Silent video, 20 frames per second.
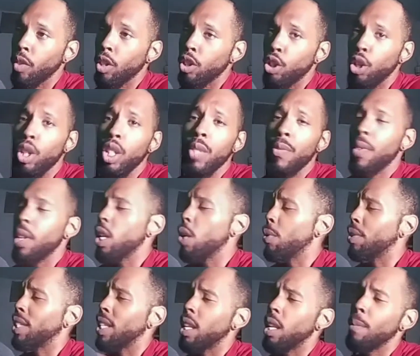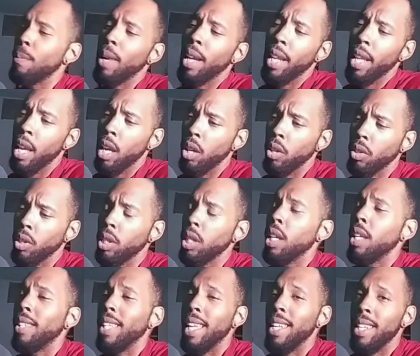Share this video with anybody else
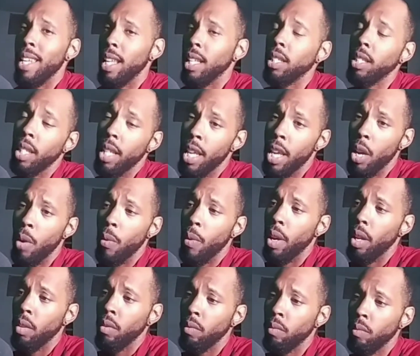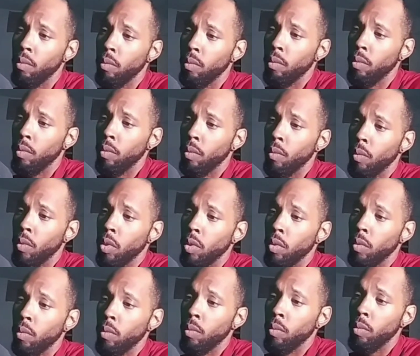that needs to hear it.
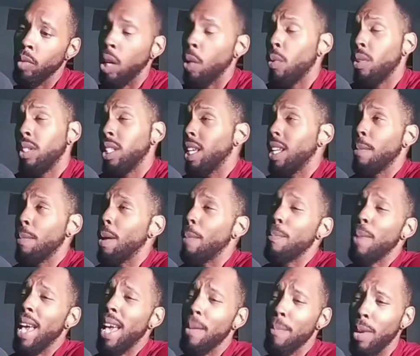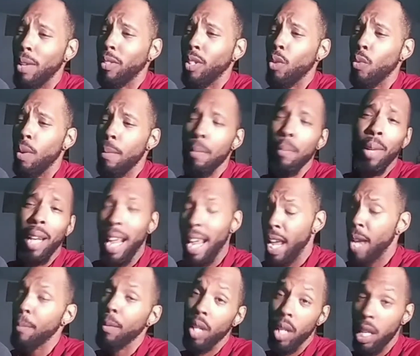Now, once again, I'm not bad mouthing women, but I
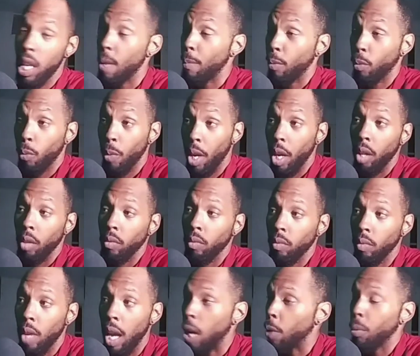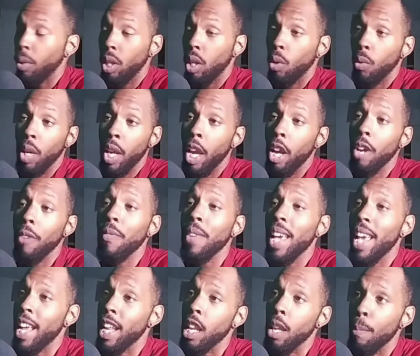am going to keep it real. I really don't care if
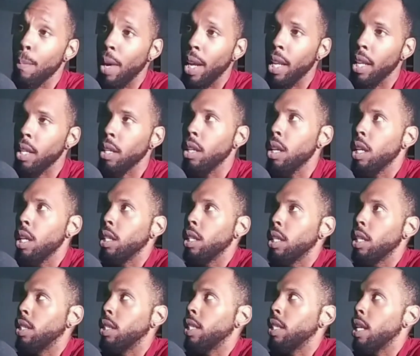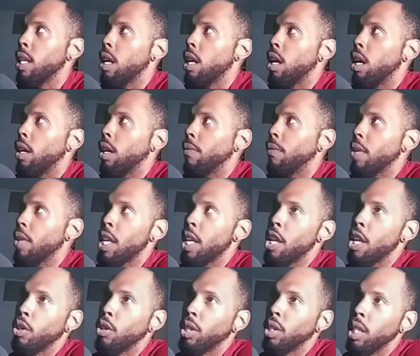anybody see uh,
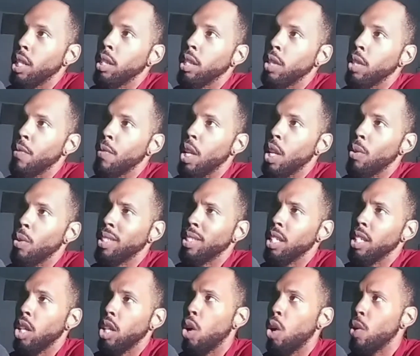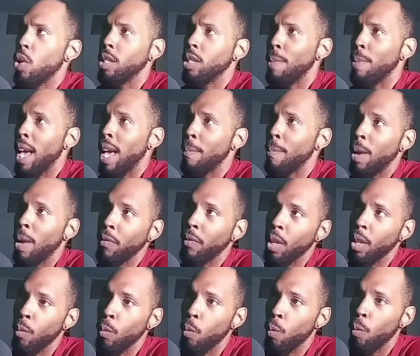here sees this video and says, "Oh, he's bad
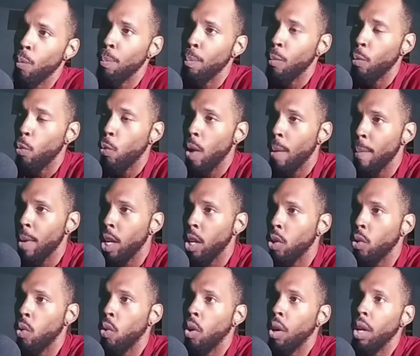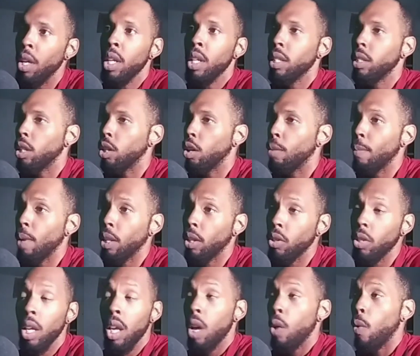mouthing women or single
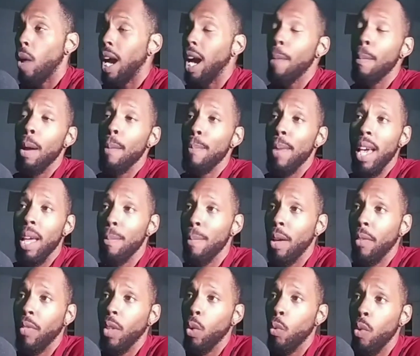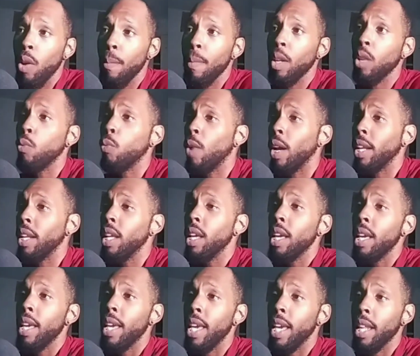mothers." How am I bad mouthing women when
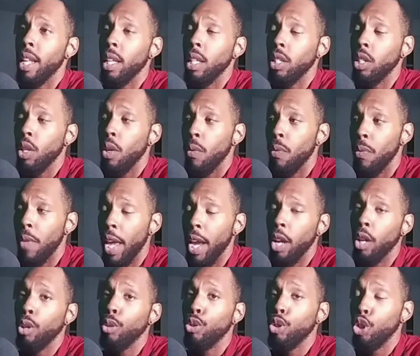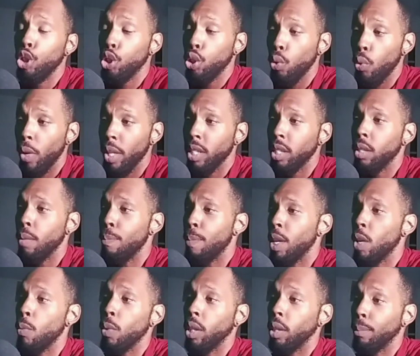it is their choice to
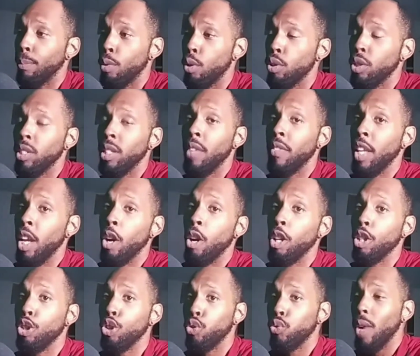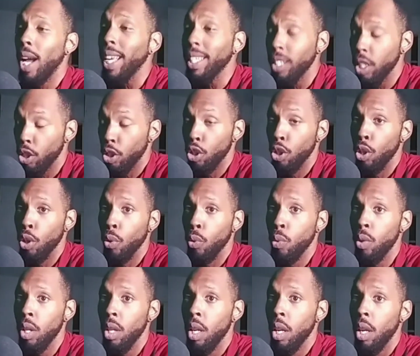be with the person that they are attracted
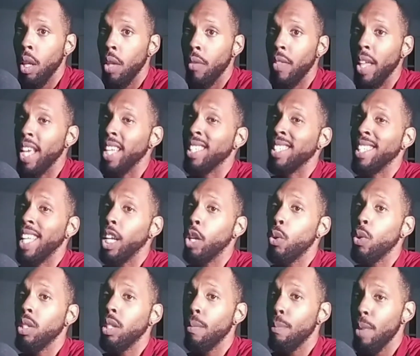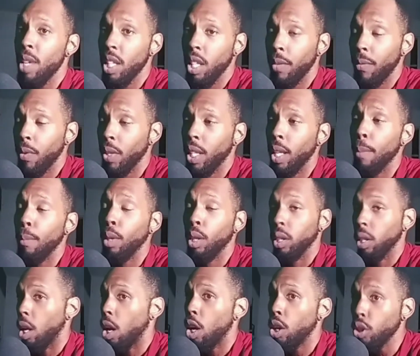to, that is not going to be there for
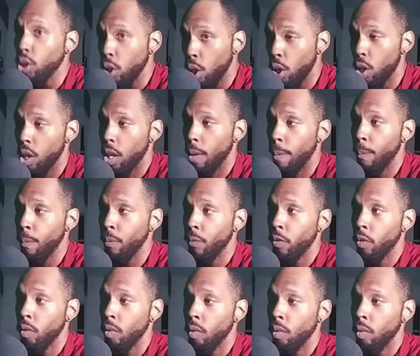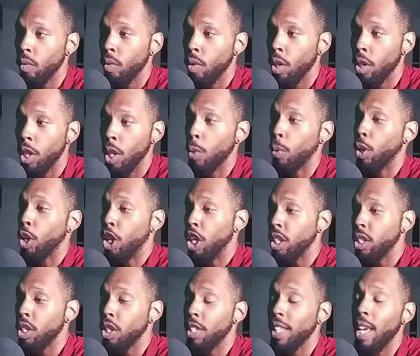them long term, they were
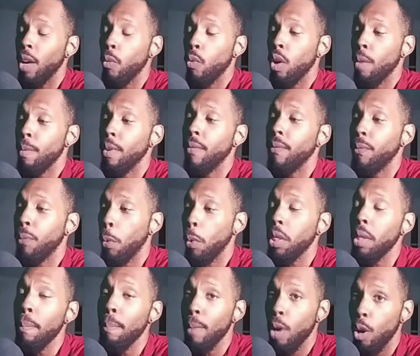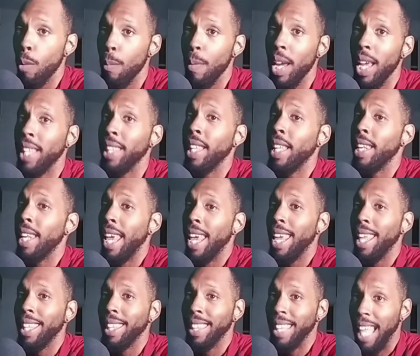good to that woman for the moment and then they
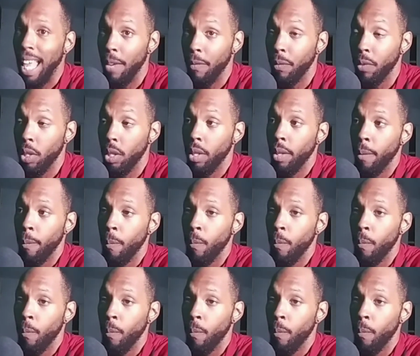left.